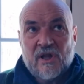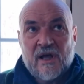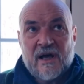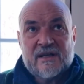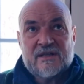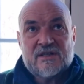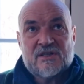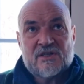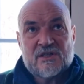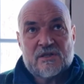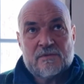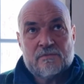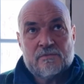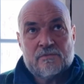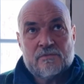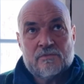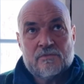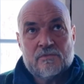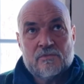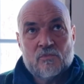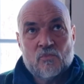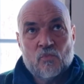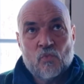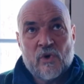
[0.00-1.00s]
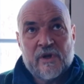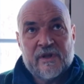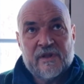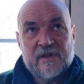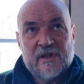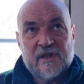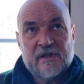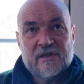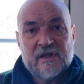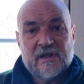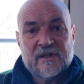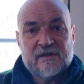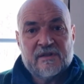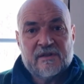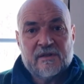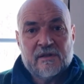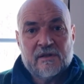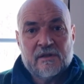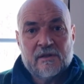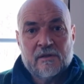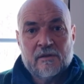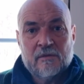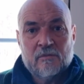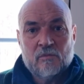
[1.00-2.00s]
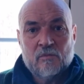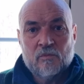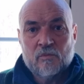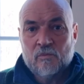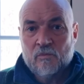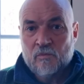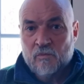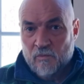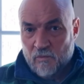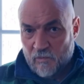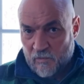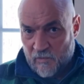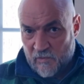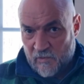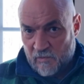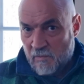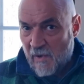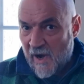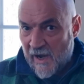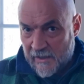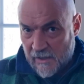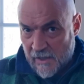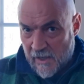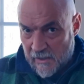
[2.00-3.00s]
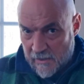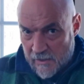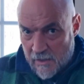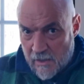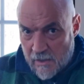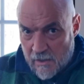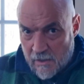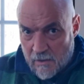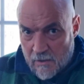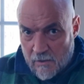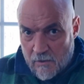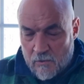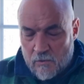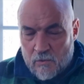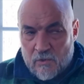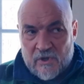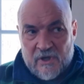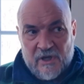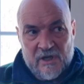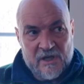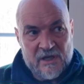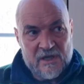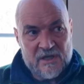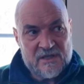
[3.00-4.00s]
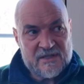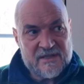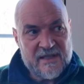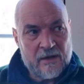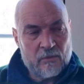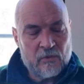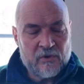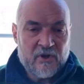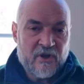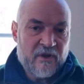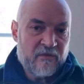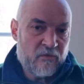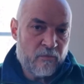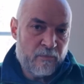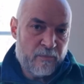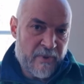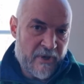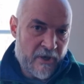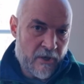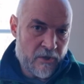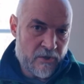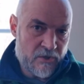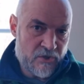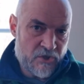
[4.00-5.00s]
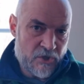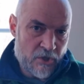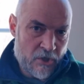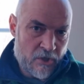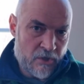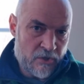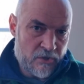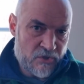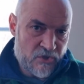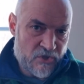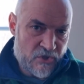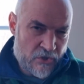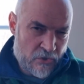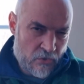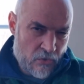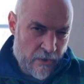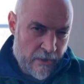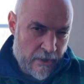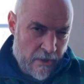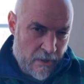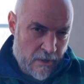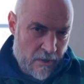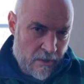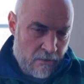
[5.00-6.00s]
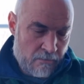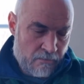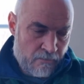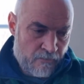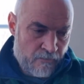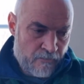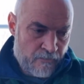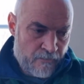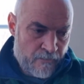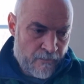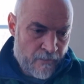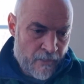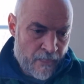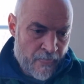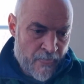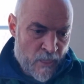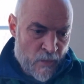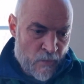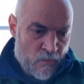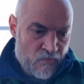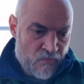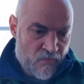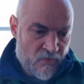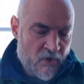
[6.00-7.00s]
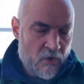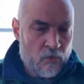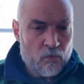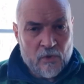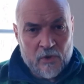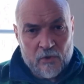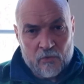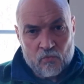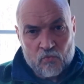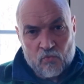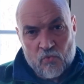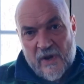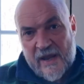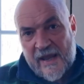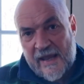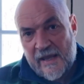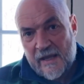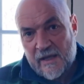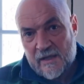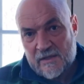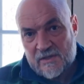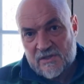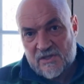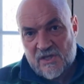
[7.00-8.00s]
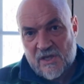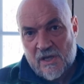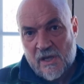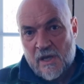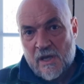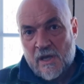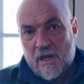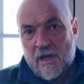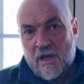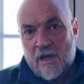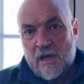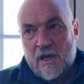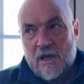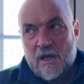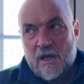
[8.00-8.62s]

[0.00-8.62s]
Plus, one thing that you might not know is that when you have a bare dirt soil, when it rains,